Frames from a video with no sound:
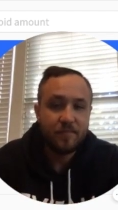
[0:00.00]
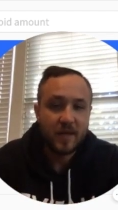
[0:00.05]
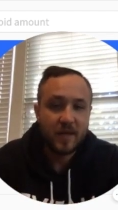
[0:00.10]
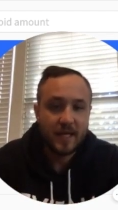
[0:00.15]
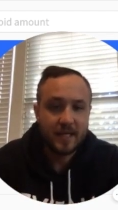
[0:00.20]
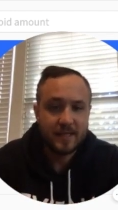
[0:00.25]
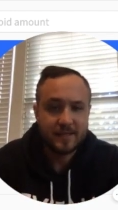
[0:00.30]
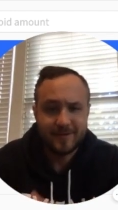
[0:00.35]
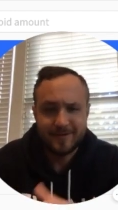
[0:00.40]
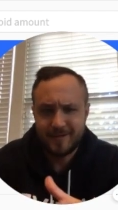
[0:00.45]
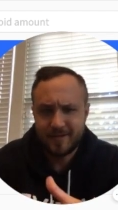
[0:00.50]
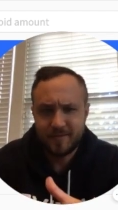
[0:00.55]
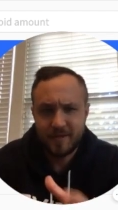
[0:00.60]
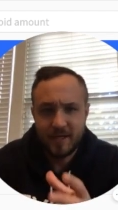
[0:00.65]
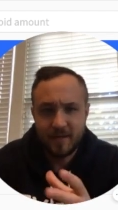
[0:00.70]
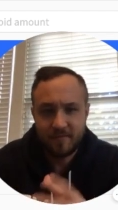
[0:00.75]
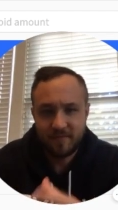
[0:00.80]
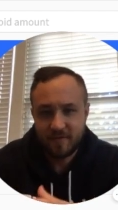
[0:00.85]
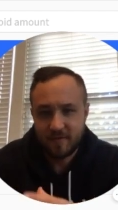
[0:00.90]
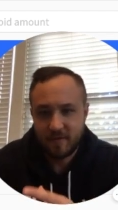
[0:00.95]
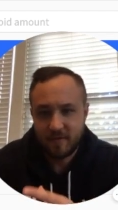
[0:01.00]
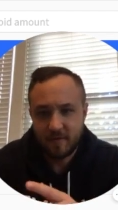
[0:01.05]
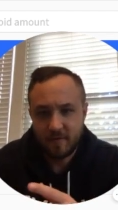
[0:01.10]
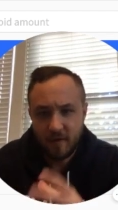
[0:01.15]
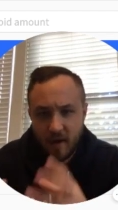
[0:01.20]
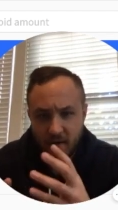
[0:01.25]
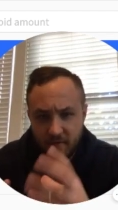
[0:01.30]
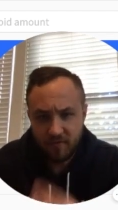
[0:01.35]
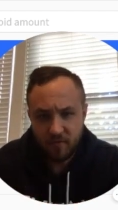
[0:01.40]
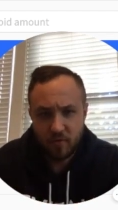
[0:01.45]
and it's only been up for
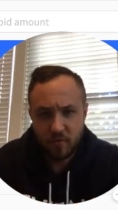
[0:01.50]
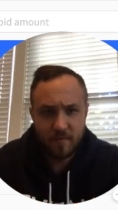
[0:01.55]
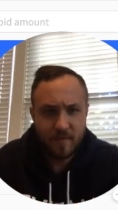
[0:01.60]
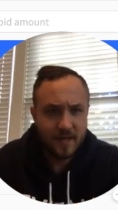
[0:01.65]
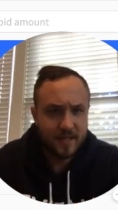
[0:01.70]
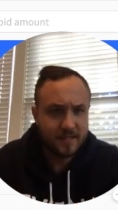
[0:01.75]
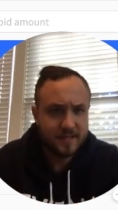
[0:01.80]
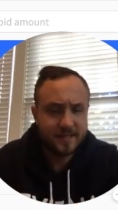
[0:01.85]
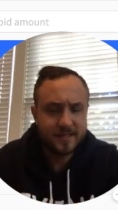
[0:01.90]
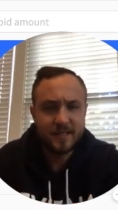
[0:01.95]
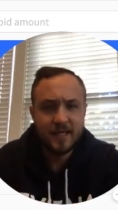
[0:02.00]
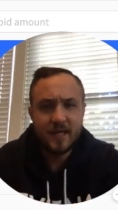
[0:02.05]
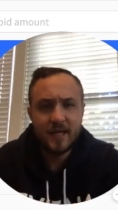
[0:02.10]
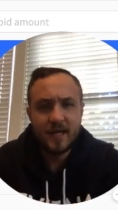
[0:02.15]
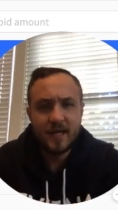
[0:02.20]
4 months.